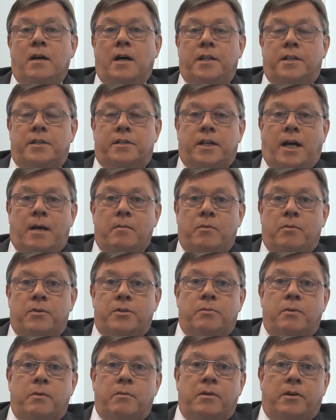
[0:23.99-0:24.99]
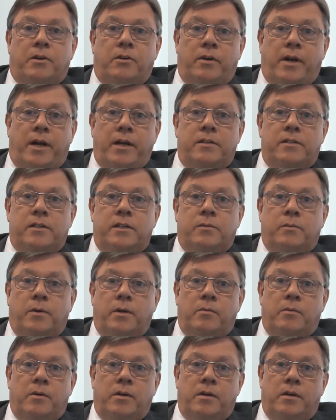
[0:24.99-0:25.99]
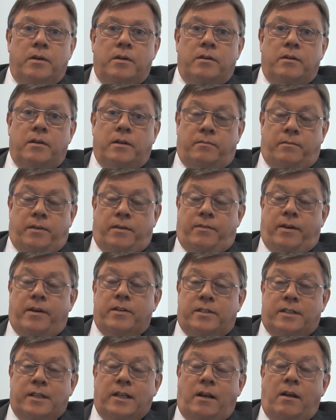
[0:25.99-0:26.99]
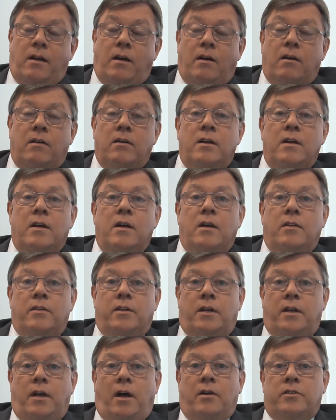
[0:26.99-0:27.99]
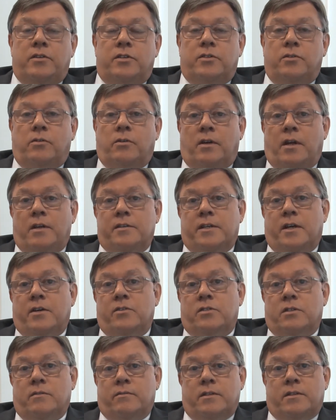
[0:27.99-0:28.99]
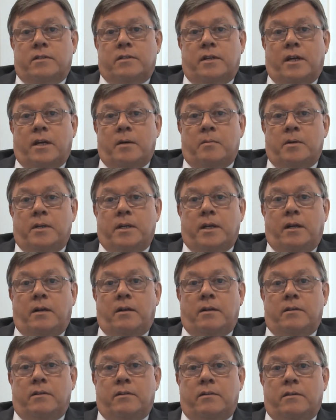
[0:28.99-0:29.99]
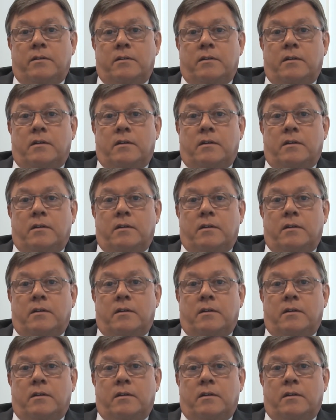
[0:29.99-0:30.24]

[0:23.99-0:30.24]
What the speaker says: At the time at which we were created, we were, in fact still are, the largest organisation of its type in England.